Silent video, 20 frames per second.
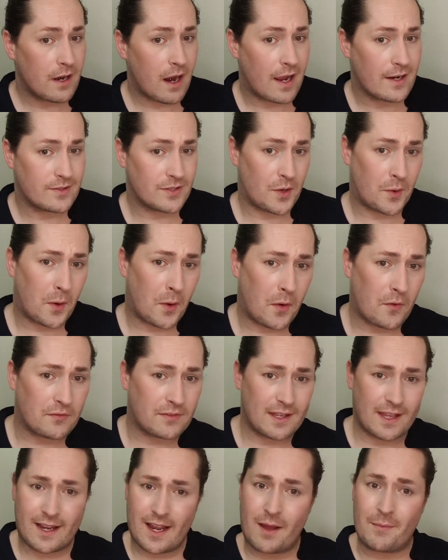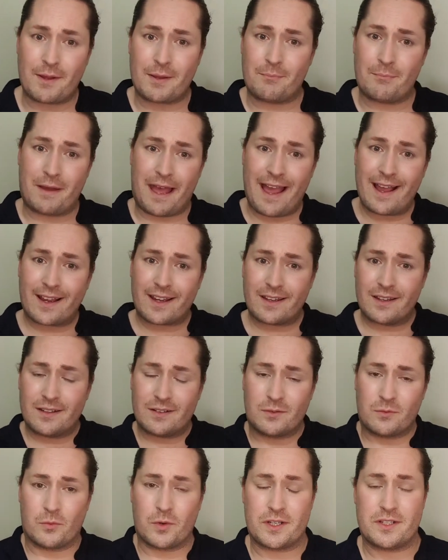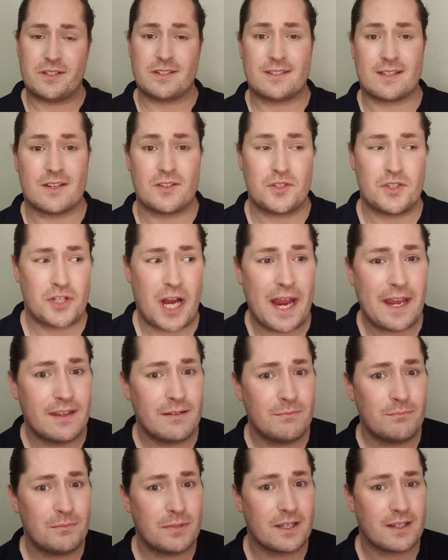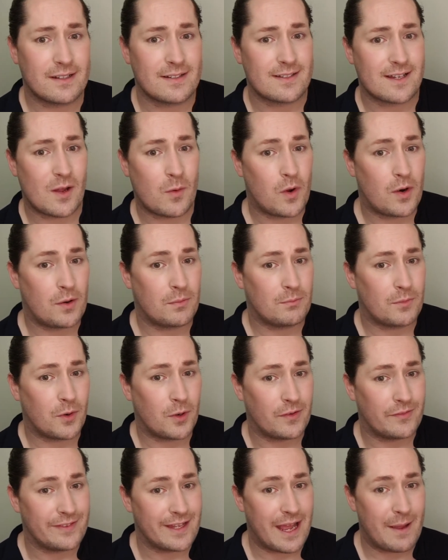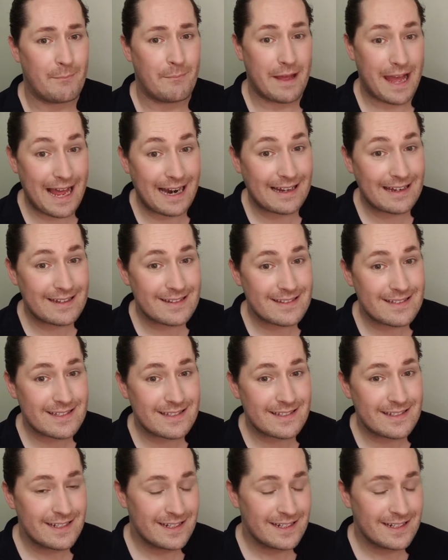I don't know if they're coming back, which is a shame because I want more of their palettes.